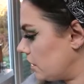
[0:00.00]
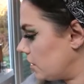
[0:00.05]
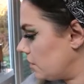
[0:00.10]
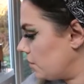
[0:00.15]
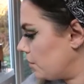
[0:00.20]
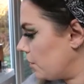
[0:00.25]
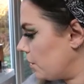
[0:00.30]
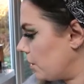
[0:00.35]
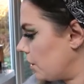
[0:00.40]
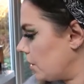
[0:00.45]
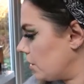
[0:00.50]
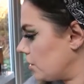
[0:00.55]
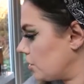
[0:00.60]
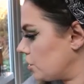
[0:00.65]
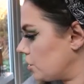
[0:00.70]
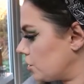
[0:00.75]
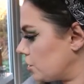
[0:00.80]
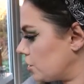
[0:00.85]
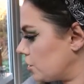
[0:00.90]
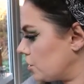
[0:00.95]
another
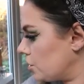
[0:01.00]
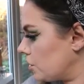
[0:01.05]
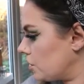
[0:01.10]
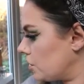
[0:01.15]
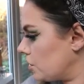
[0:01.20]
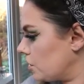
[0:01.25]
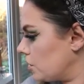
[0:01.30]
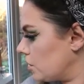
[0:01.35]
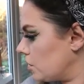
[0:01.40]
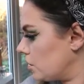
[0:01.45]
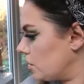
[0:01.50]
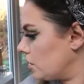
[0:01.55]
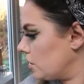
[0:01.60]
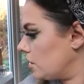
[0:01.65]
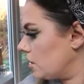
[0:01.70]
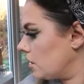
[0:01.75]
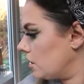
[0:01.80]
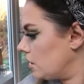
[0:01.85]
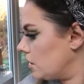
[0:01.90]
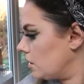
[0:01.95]
brush.
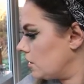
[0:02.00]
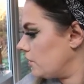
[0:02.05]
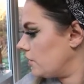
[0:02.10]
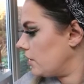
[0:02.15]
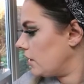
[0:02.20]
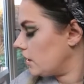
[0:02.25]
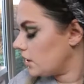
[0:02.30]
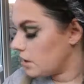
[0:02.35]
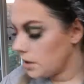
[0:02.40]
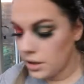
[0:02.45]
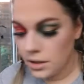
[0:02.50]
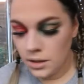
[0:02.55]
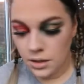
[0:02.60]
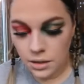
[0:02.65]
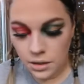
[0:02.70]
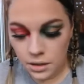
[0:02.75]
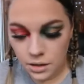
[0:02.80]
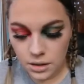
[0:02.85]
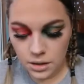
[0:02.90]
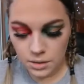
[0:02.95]
Find
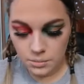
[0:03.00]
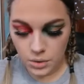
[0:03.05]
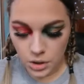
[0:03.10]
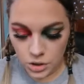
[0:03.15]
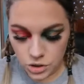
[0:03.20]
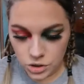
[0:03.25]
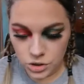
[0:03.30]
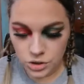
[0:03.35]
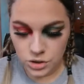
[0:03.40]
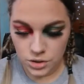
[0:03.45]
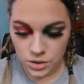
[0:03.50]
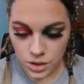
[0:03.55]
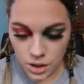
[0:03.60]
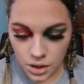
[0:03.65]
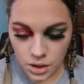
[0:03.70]
another brush,